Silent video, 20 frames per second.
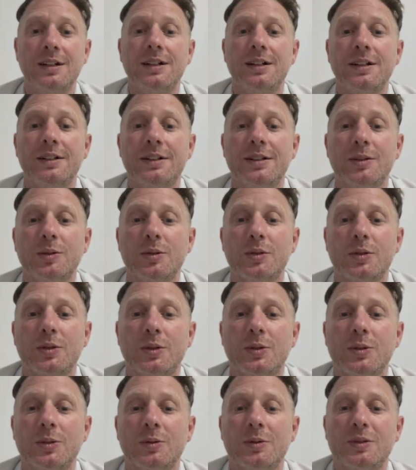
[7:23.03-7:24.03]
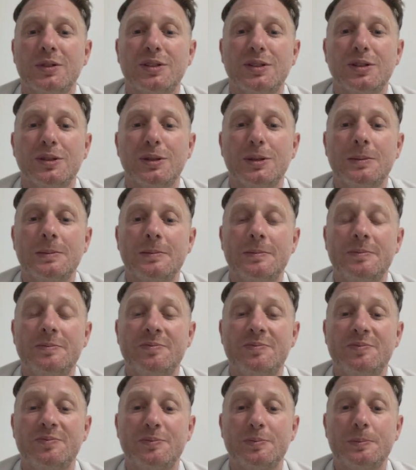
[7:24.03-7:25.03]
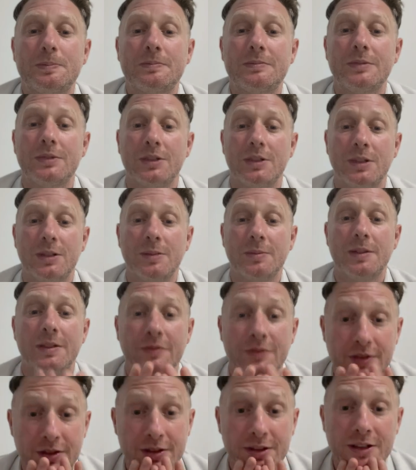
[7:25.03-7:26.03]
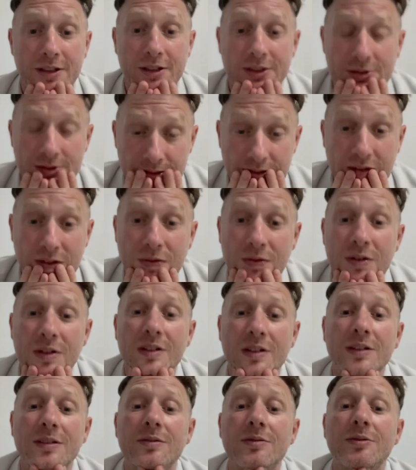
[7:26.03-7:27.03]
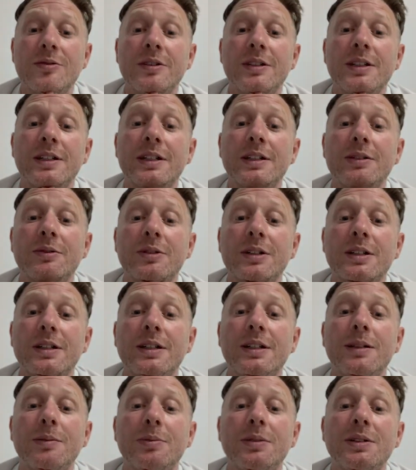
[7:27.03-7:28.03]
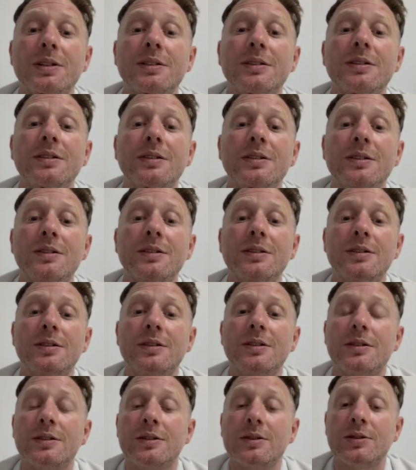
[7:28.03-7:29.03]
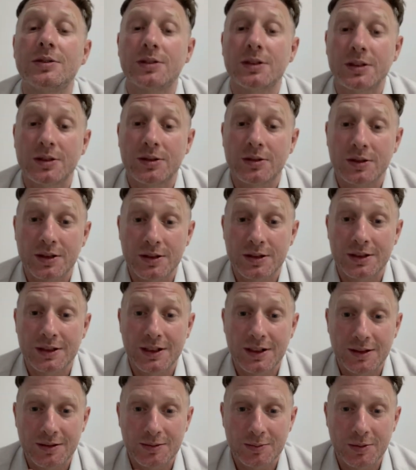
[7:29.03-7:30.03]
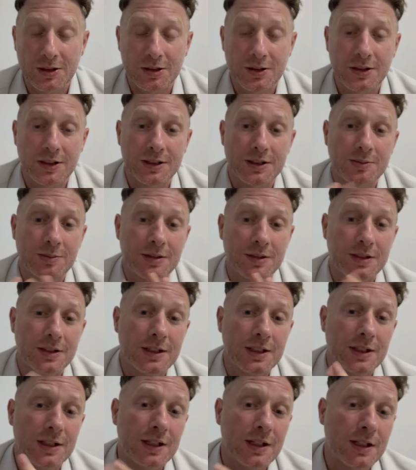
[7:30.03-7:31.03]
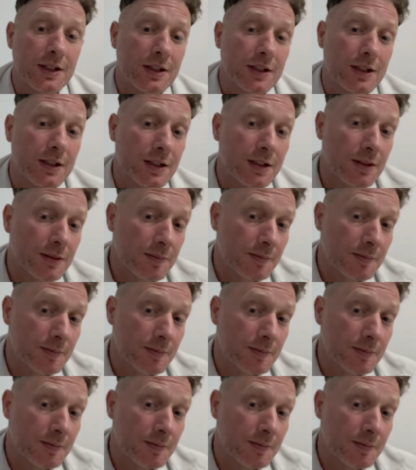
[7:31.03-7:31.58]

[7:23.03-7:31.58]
And it was cool, so I met Vin Diesel and I was fucking really, really happy because I got it done following to my dad. And then,